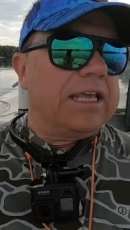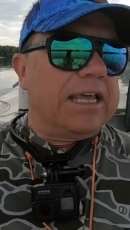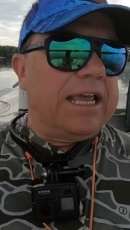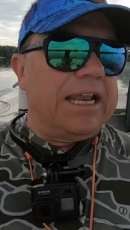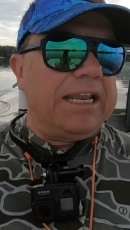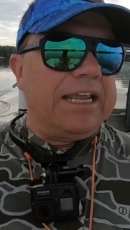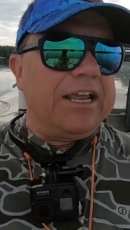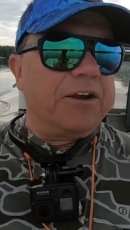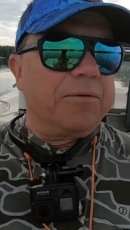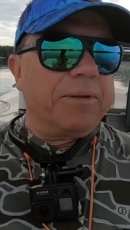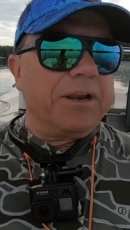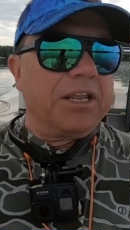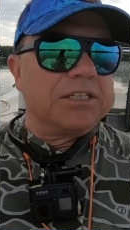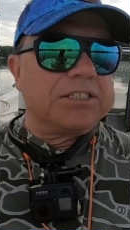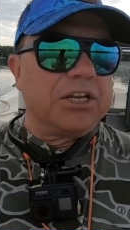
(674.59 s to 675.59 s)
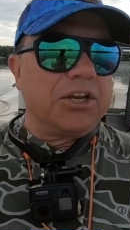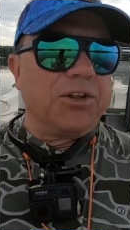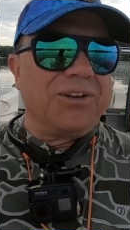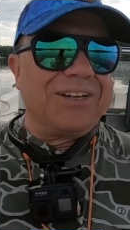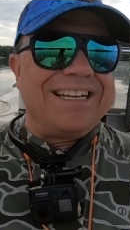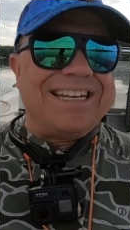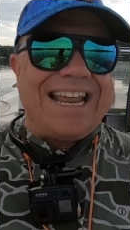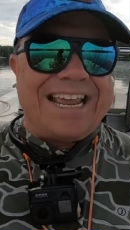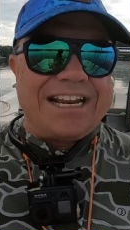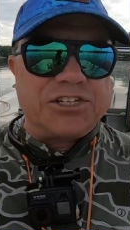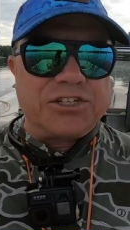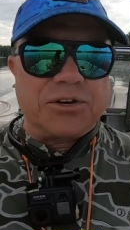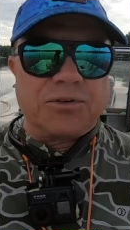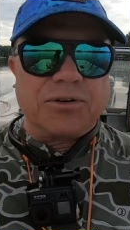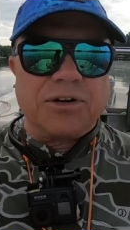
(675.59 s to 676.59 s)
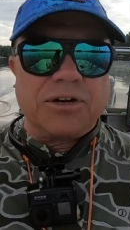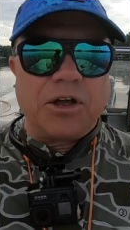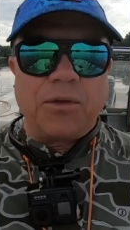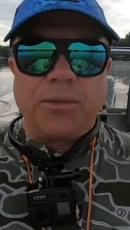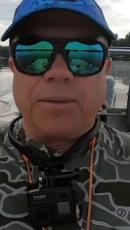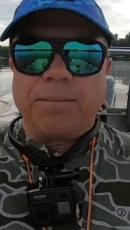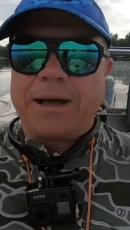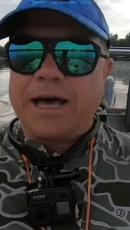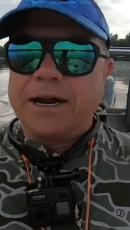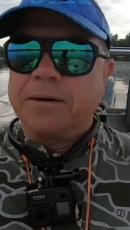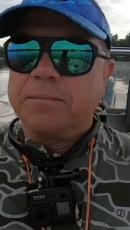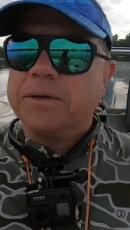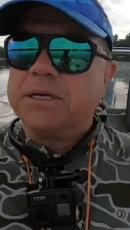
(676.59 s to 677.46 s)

in the year, but it looks a little denser on the bottom.